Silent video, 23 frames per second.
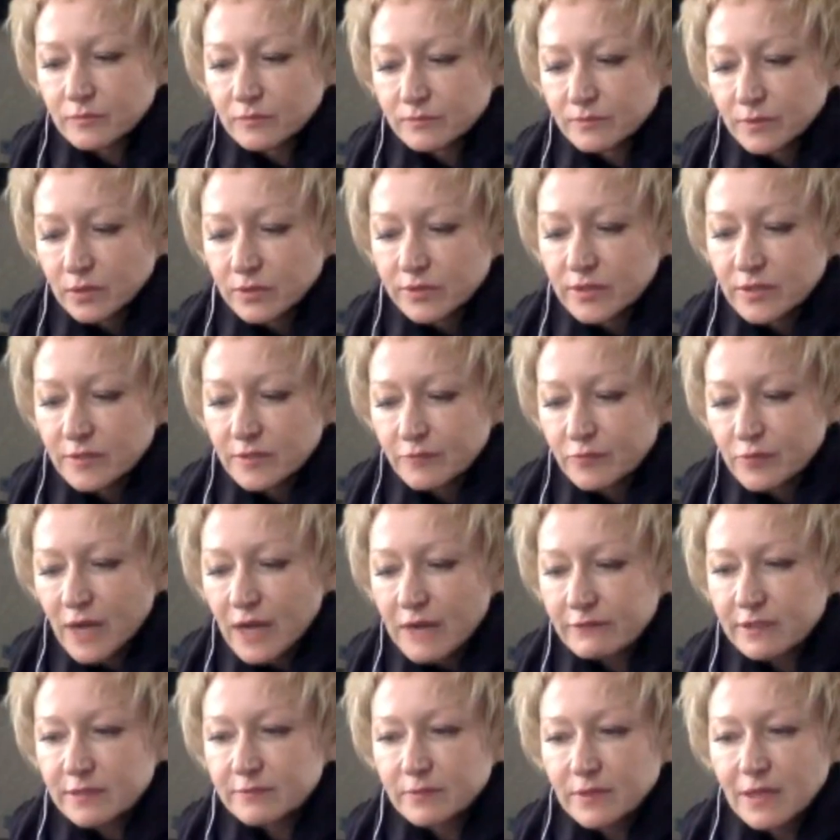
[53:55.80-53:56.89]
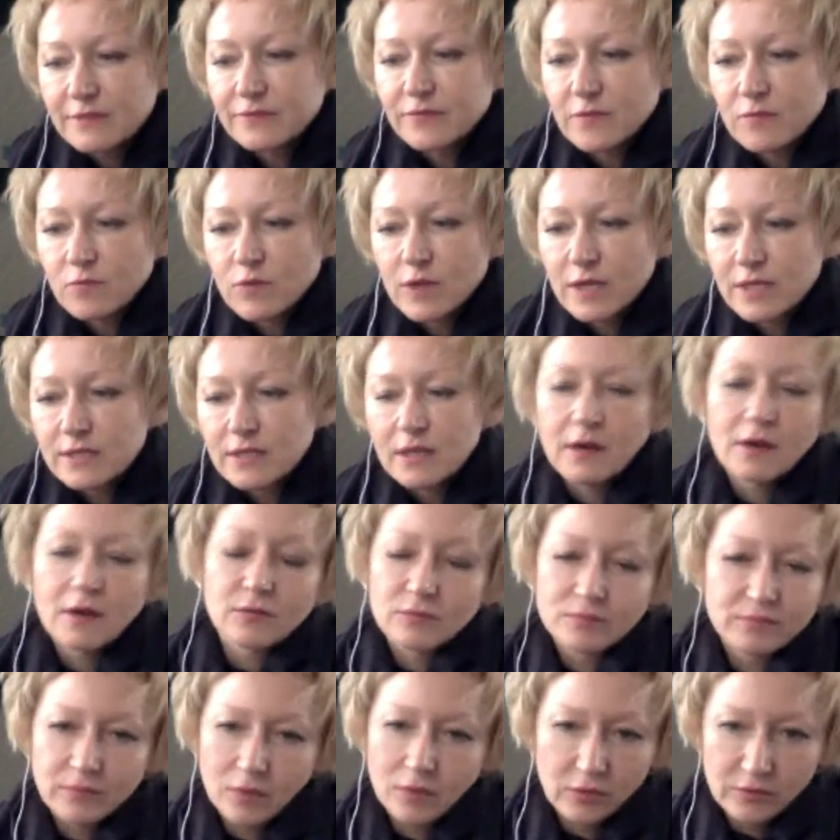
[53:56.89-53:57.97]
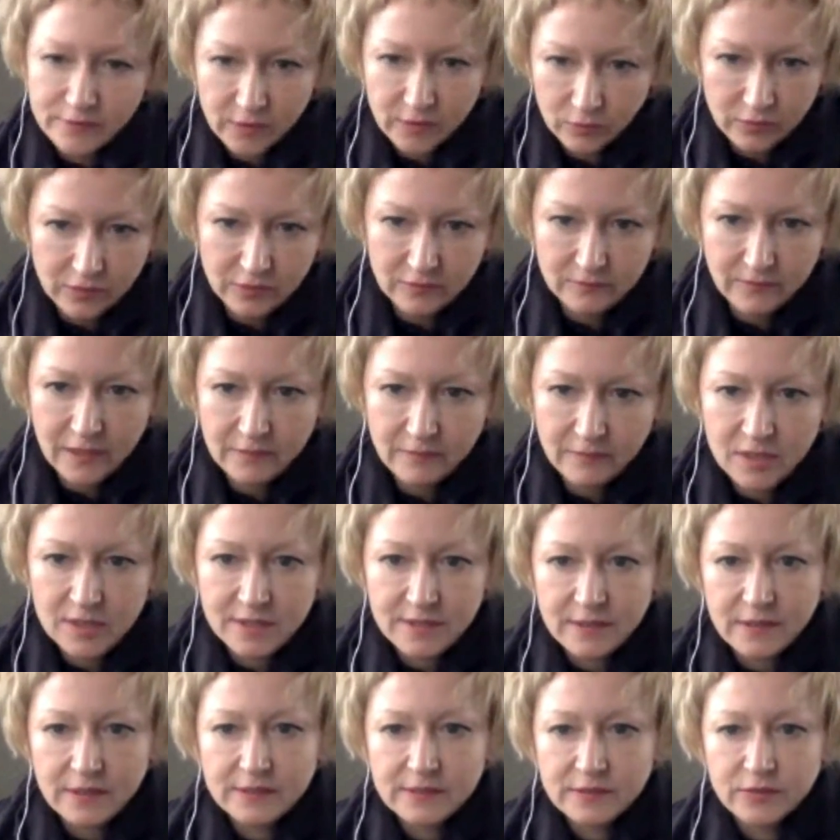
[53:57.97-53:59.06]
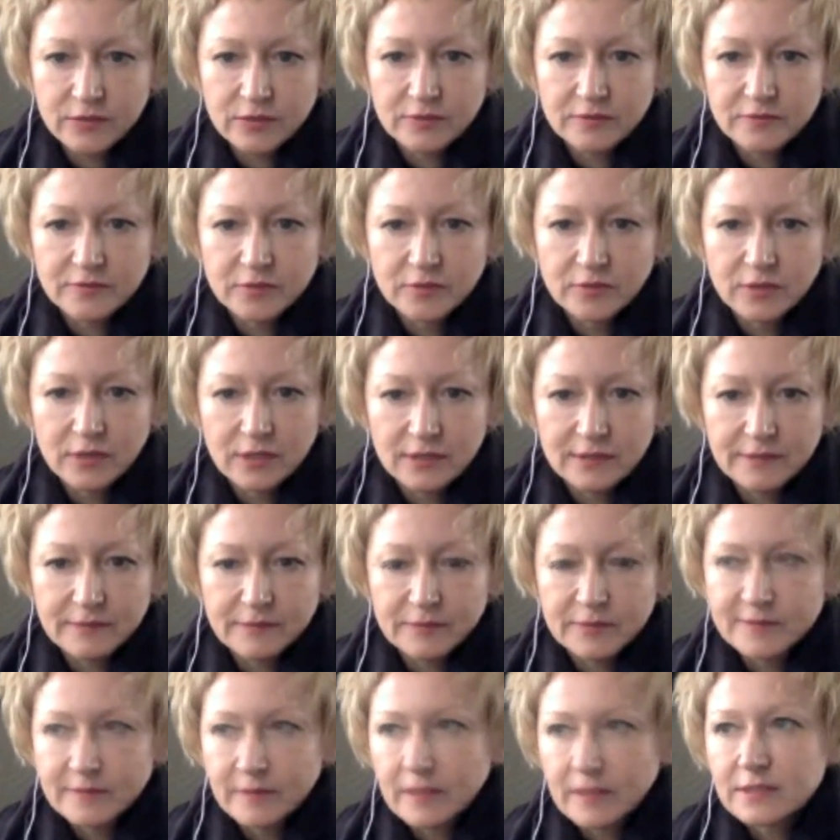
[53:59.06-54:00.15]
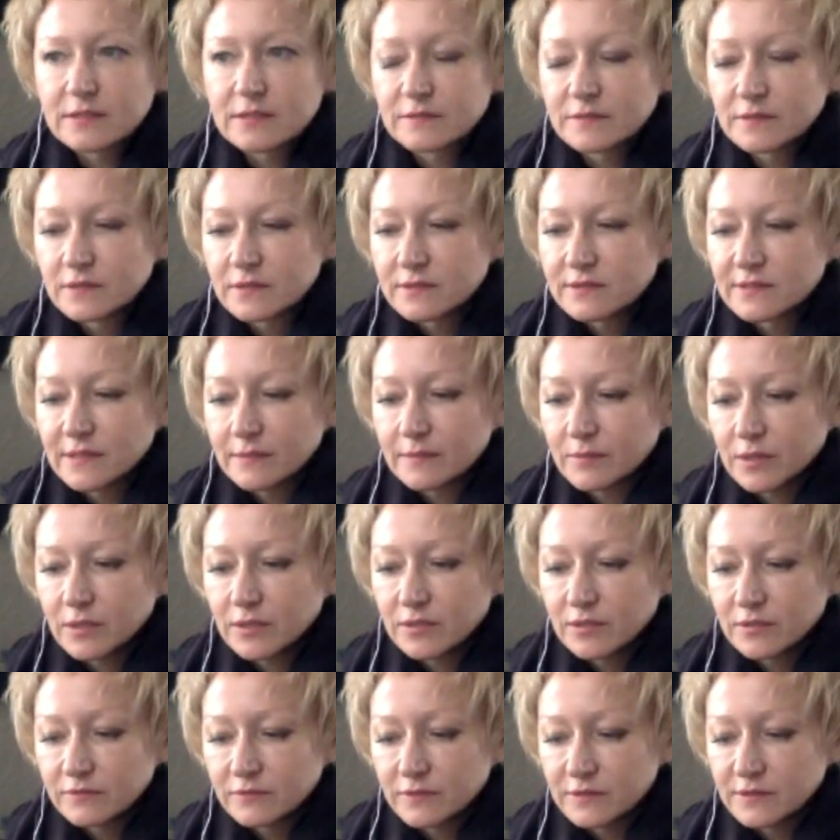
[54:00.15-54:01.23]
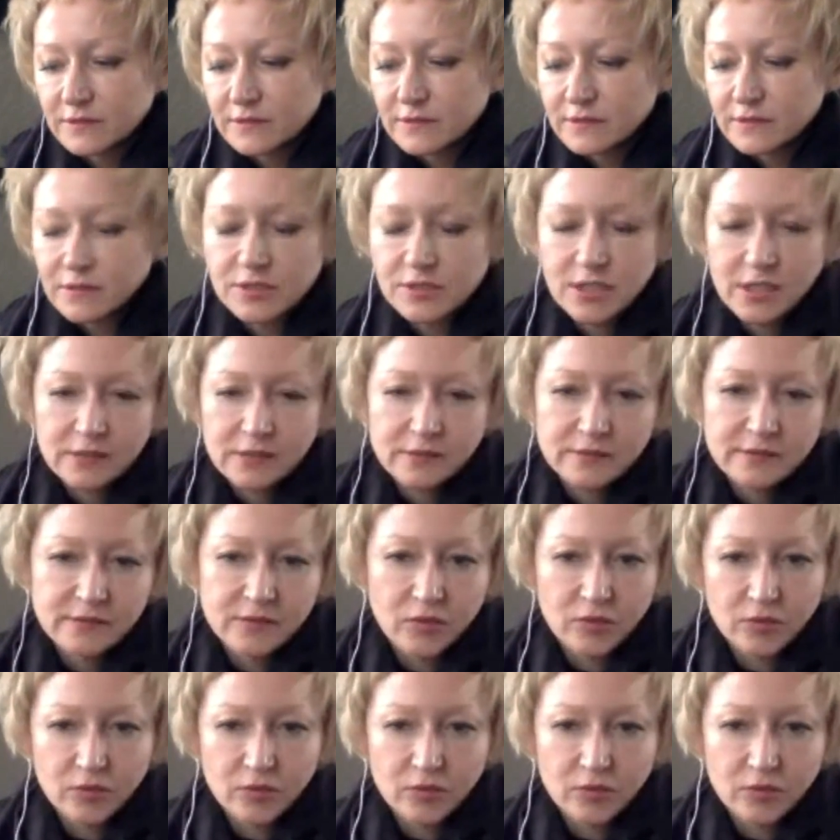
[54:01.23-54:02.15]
building private platform right now also wouldn't make much sense. If you look at the perspectives and the stability of existing chains.